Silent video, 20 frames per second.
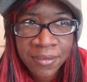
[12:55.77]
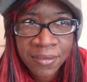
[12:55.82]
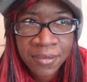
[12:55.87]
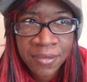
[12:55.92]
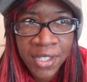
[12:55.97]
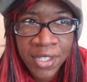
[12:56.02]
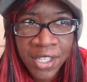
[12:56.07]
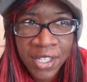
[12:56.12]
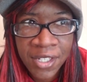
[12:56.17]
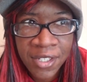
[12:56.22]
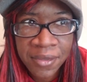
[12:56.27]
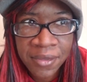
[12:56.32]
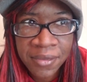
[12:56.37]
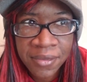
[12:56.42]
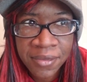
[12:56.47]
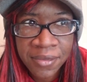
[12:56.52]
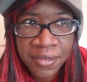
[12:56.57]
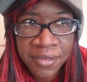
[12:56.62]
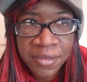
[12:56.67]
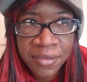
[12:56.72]
think
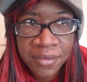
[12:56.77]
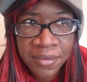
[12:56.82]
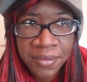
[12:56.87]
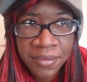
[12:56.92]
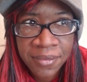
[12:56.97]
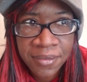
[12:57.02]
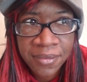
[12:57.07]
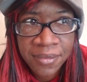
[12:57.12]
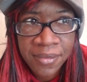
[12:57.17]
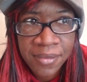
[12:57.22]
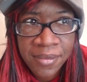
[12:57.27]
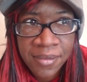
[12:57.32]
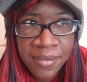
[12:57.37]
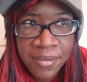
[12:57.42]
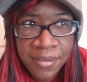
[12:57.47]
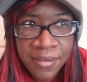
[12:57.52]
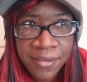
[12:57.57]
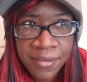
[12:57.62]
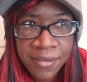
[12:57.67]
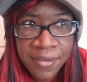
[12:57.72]
of
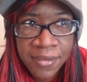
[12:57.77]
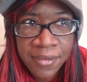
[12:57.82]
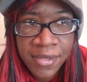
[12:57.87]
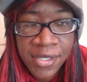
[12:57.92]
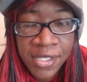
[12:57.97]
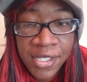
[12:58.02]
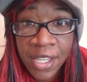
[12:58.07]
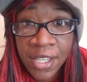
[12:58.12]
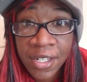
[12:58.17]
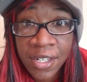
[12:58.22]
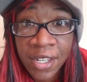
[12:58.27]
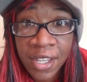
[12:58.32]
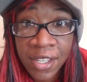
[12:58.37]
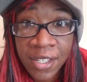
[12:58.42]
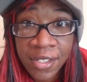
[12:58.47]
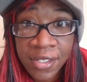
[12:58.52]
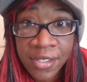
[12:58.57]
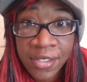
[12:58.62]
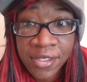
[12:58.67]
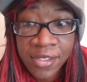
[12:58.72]
Set
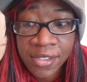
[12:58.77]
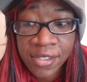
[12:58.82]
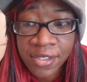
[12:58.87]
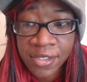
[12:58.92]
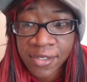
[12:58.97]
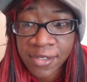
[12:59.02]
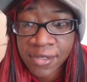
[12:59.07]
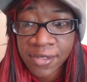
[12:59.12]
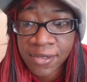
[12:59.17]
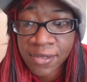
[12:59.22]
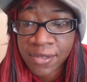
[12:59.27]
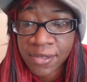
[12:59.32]
as